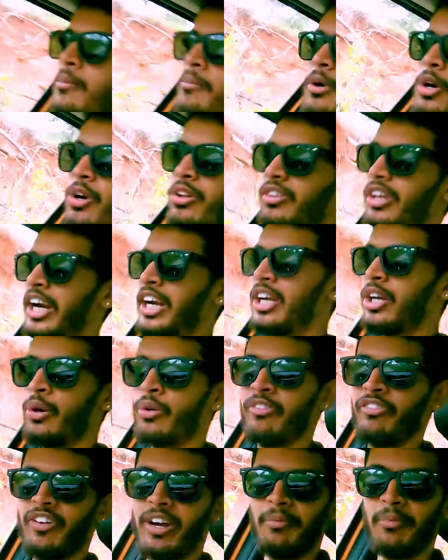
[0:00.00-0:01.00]
Because right
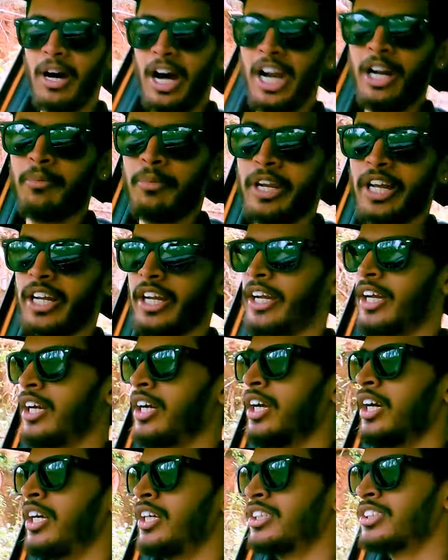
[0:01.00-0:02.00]
now, if I'm hard braking,
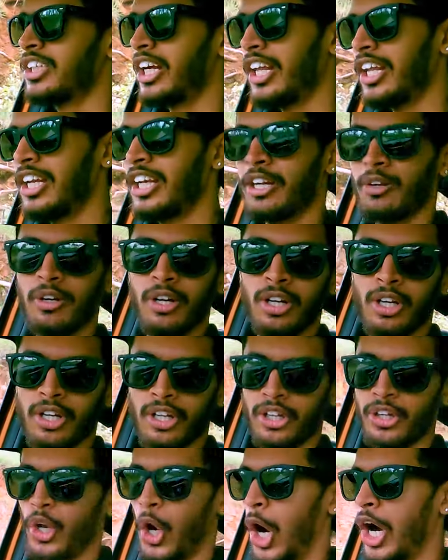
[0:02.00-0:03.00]
suddenly it will
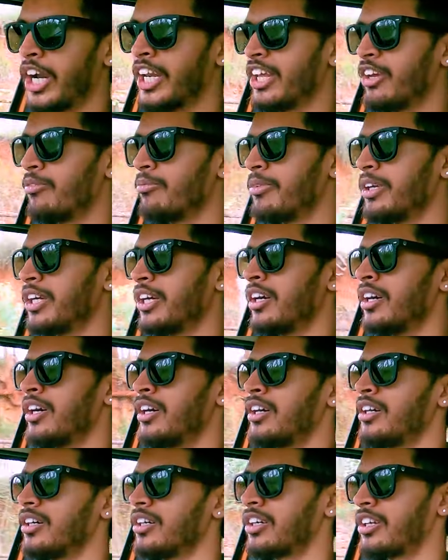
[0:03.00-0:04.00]
not give me a